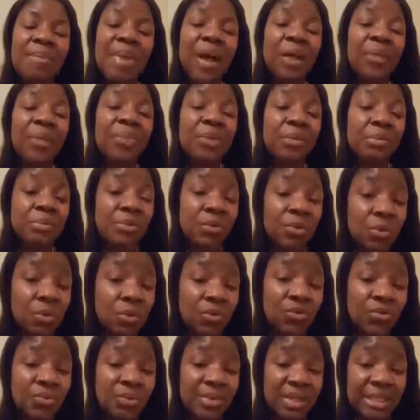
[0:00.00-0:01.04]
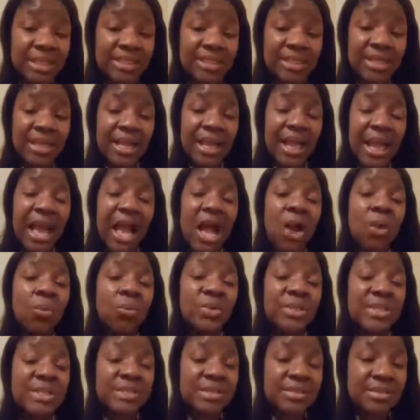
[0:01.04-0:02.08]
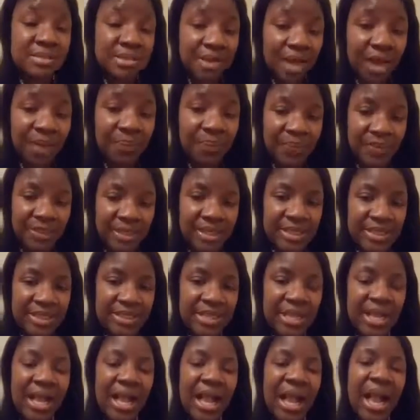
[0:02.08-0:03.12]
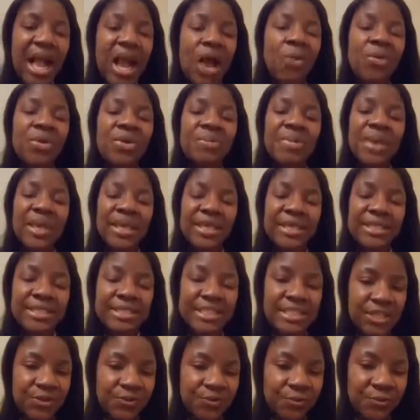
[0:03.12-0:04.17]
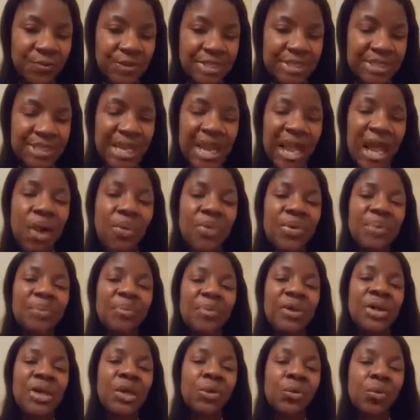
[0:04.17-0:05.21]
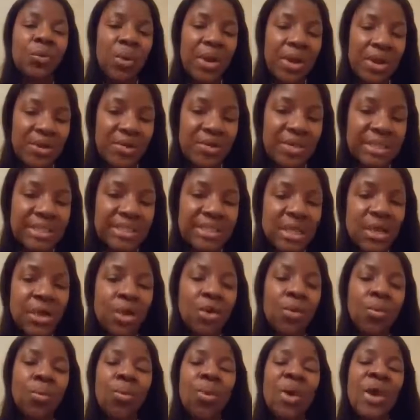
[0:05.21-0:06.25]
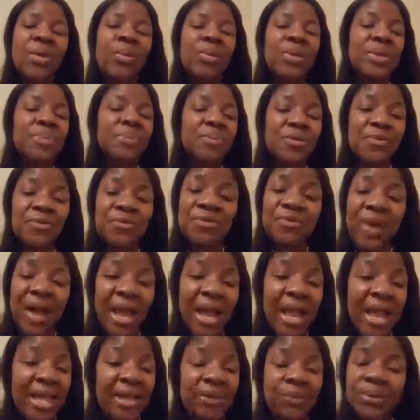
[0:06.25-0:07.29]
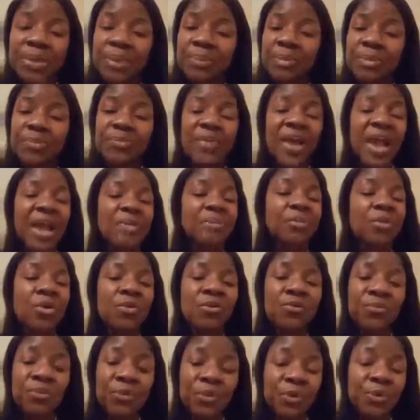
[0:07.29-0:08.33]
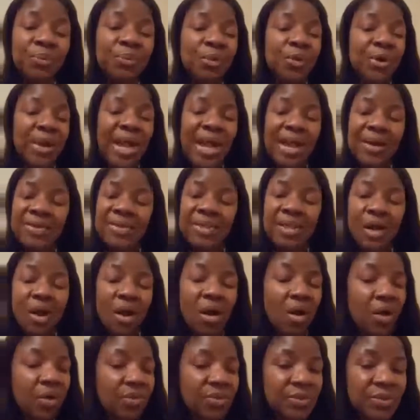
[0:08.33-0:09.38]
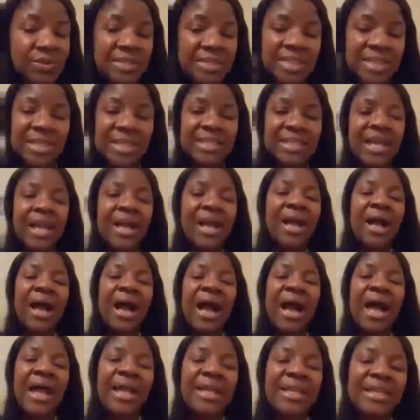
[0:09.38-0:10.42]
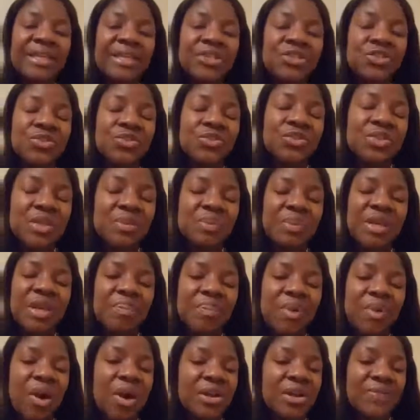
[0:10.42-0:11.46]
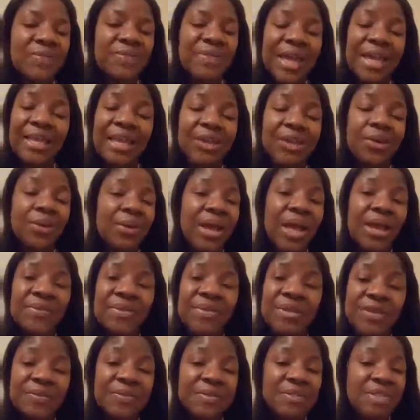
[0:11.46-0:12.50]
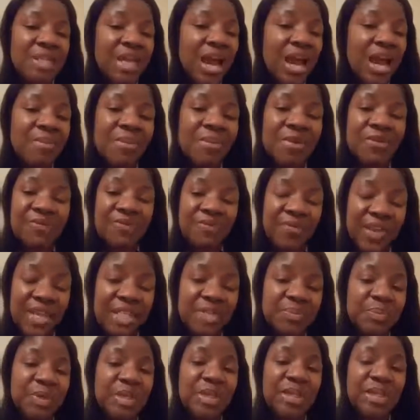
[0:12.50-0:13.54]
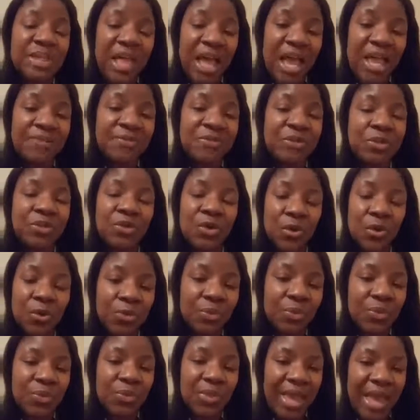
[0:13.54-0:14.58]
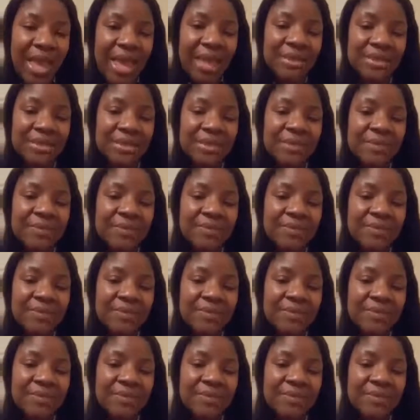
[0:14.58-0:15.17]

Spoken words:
about the movement, how we stop this, how we make a difference, how we bring awareness, what we provide. We provide more food, more housing, all those things. I need you to be a part of that, and I don't have enough time on Facebook Live to go through that.